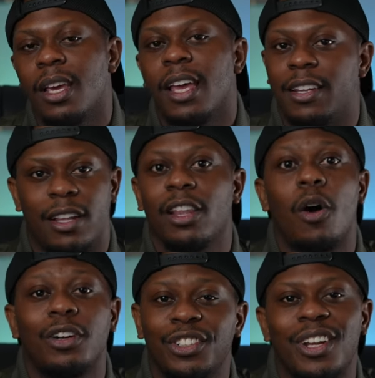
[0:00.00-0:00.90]
and as
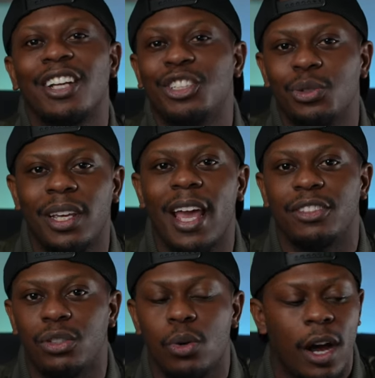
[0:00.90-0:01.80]
long as you're not shooting
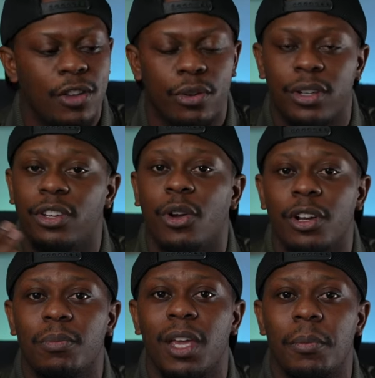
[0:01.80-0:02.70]
at 200, you're
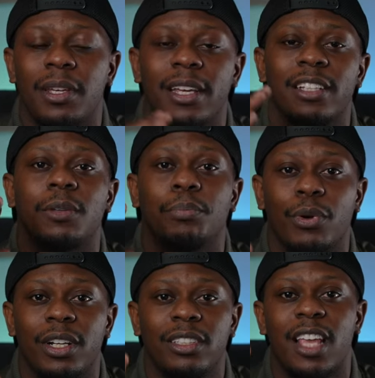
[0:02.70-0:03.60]
gonna be able to get some
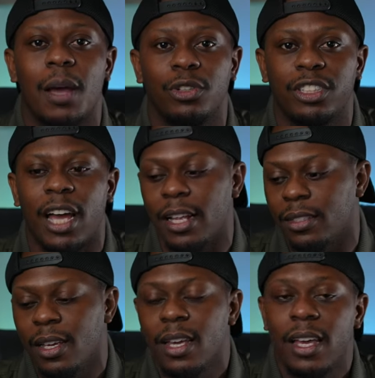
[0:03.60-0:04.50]
pretty stable shots.
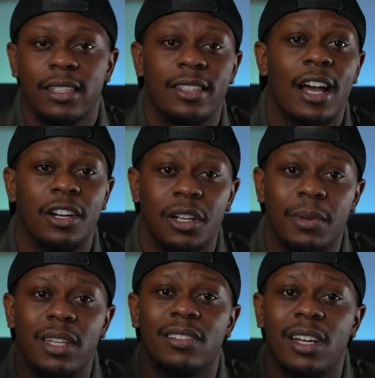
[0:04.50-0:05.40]
It's not gonna
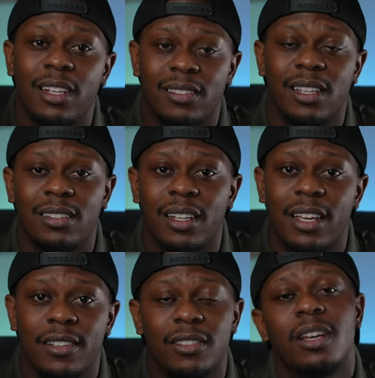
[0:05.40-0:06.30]
be as good as this
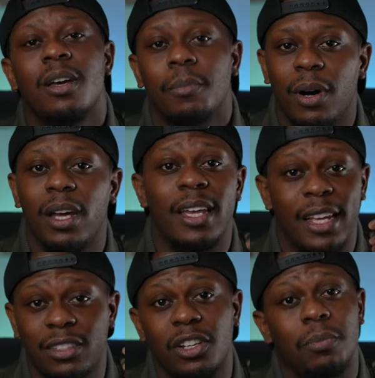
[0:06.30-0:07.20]
lens, but
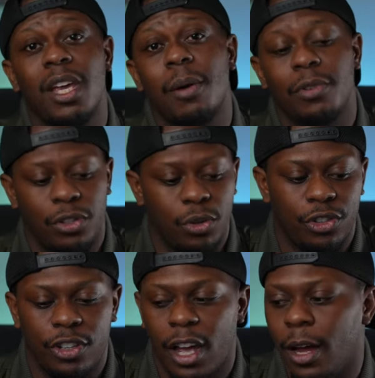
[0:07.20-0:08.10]
it's gonna be able to do the
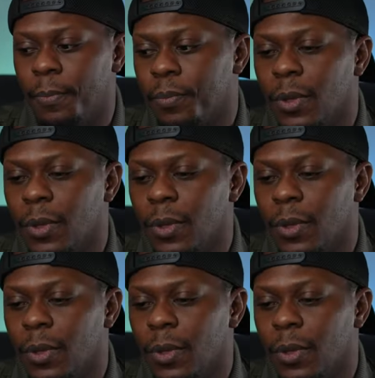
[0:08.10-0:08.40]
job.